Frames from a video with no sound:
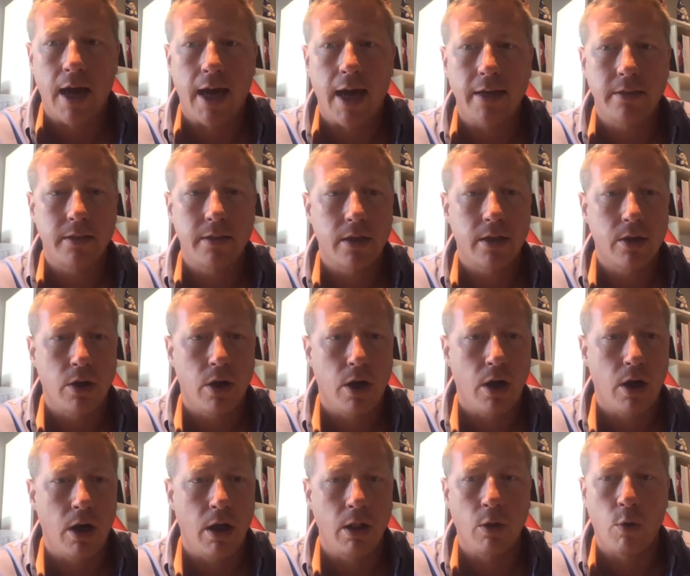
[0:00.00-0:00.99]
not to
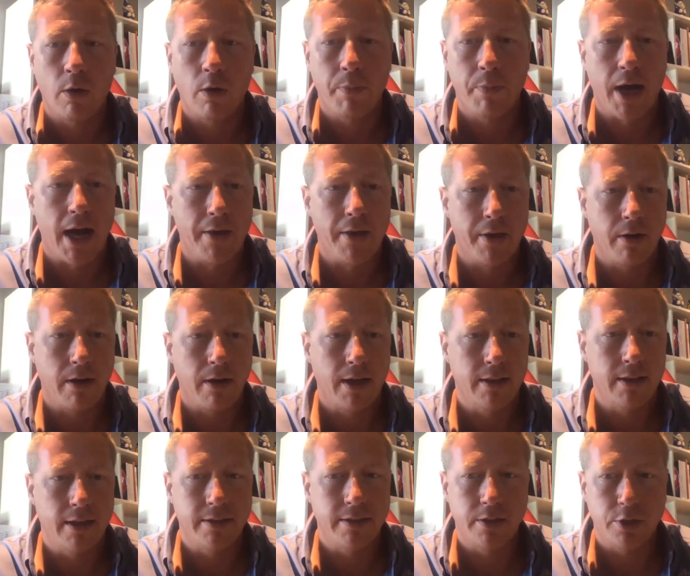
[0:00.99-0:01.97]
call or
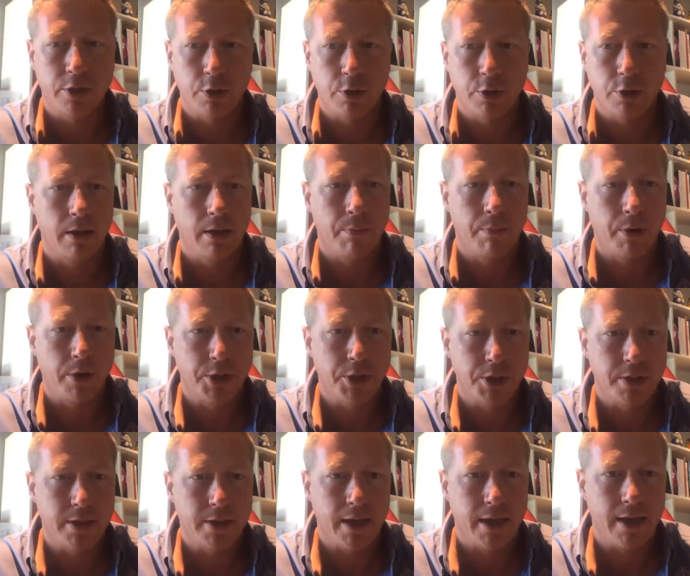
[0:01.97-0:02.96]
bother unless it's a real
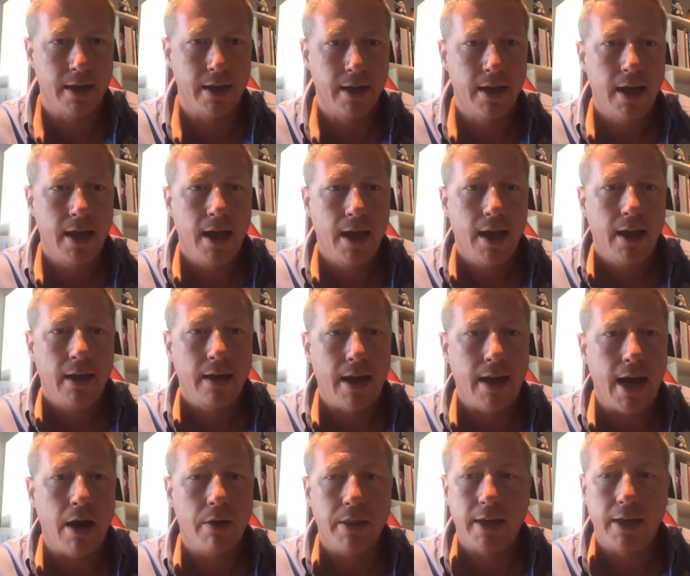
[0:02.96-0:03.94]
emergency.
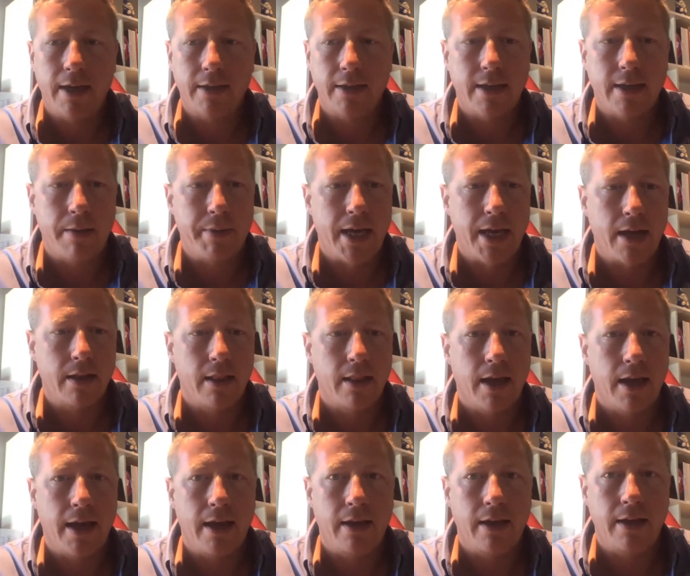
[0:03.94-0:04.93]
Now the next time
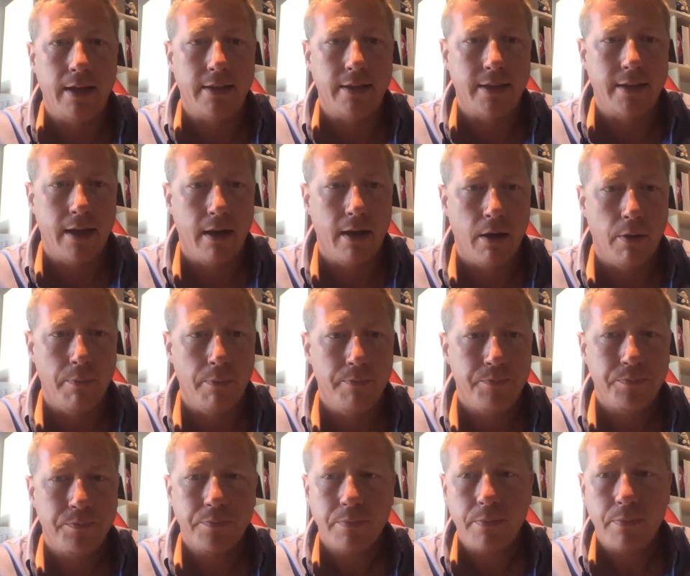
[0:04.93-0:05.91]
that client needs
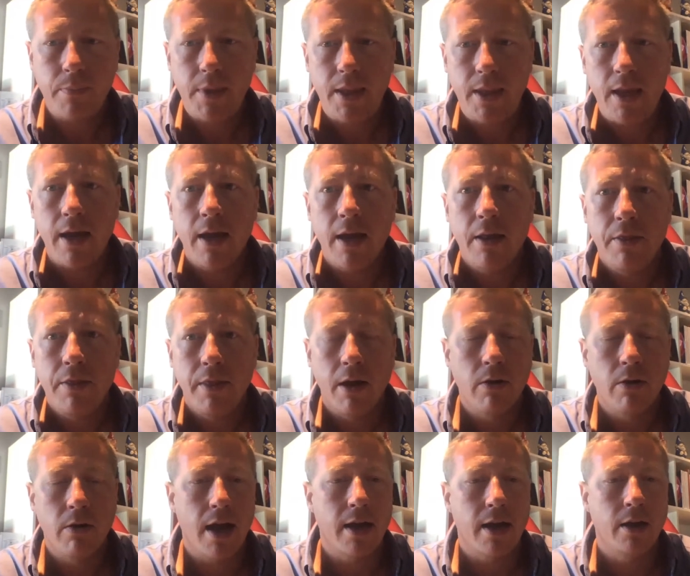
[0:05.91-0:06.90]
help,
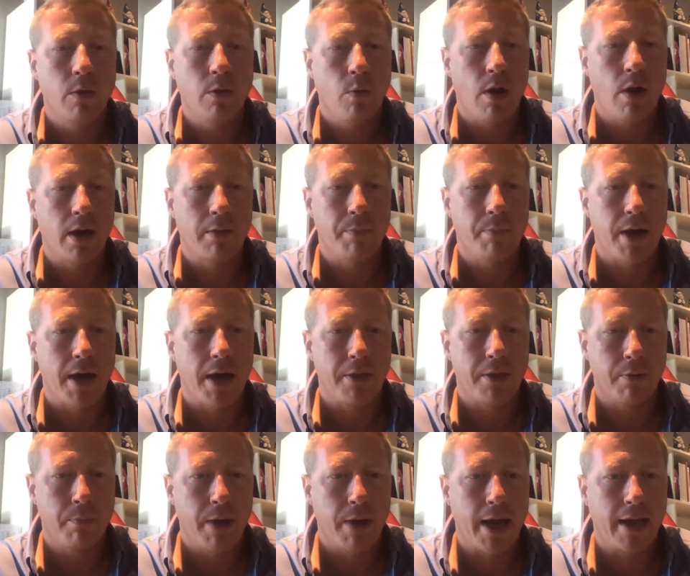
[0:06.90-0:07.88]
they're not going to want to
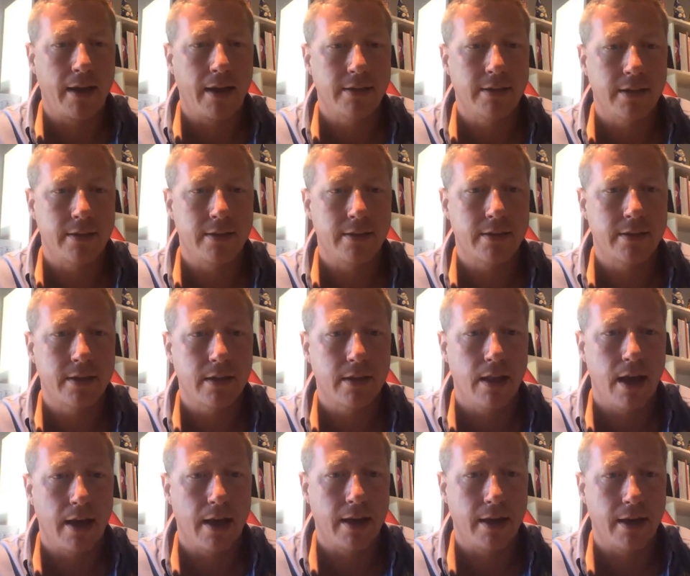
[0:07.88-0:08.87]
bother Mike because it's
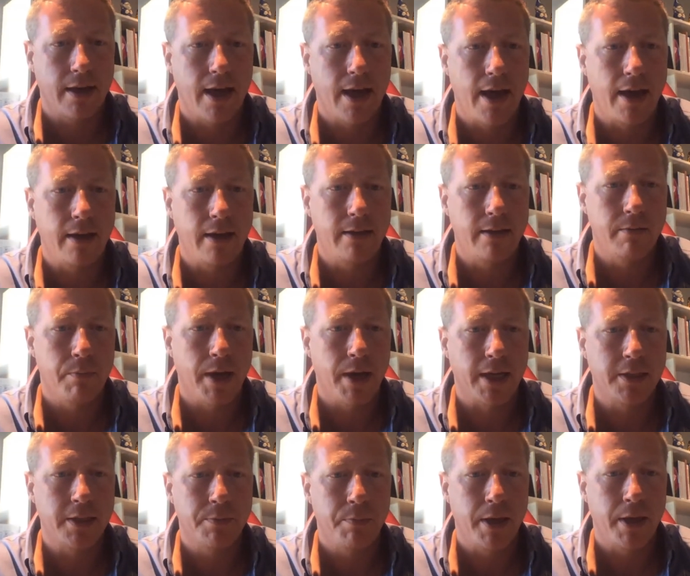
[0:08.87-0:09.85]
6 o'clock at
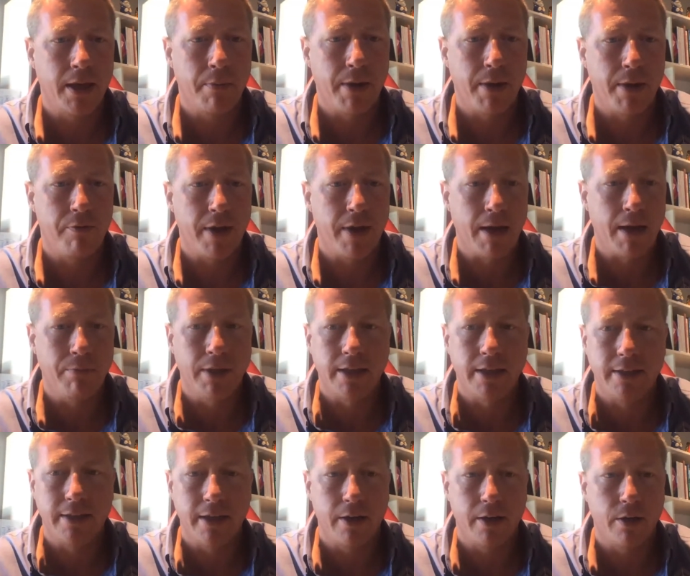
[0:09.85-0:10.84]
night. Mike's big
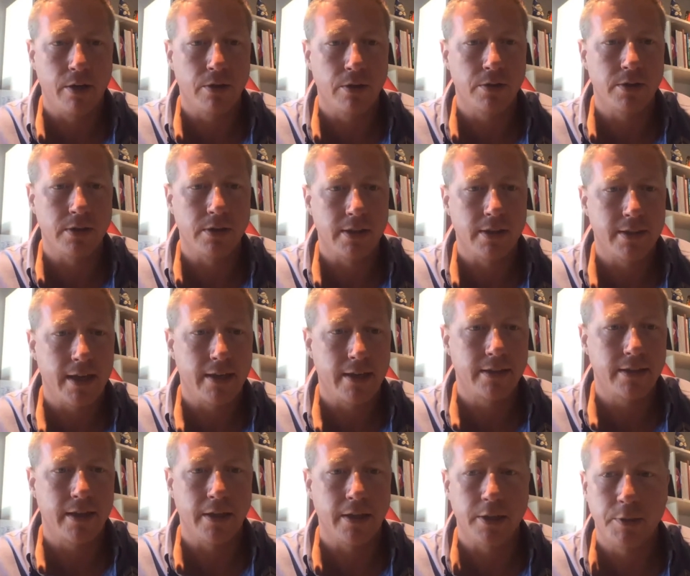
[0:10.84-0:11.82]
about family dinners
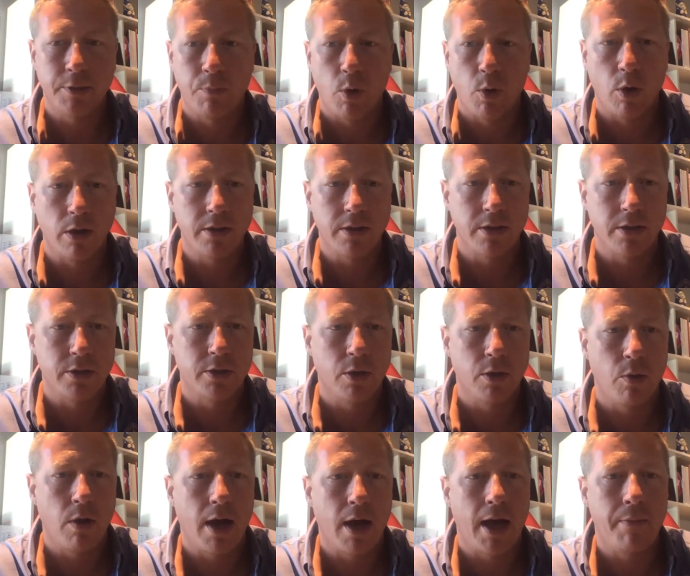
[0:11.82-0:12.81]
and he's at his kids'
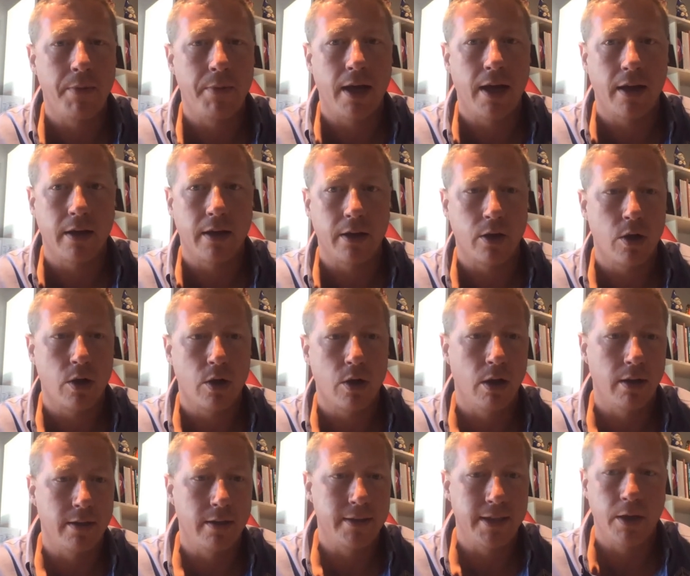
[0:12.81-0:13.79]
sports. And so I'm
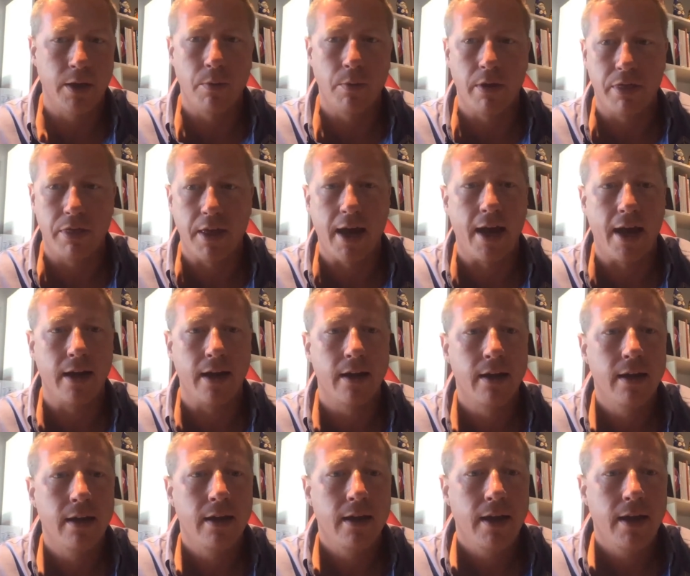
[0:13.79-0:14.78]
not going to call and deal
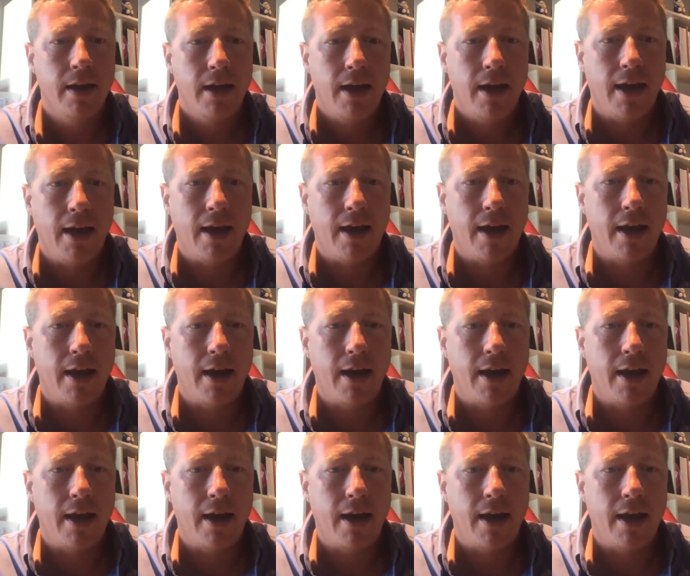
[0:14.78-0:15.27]
with that.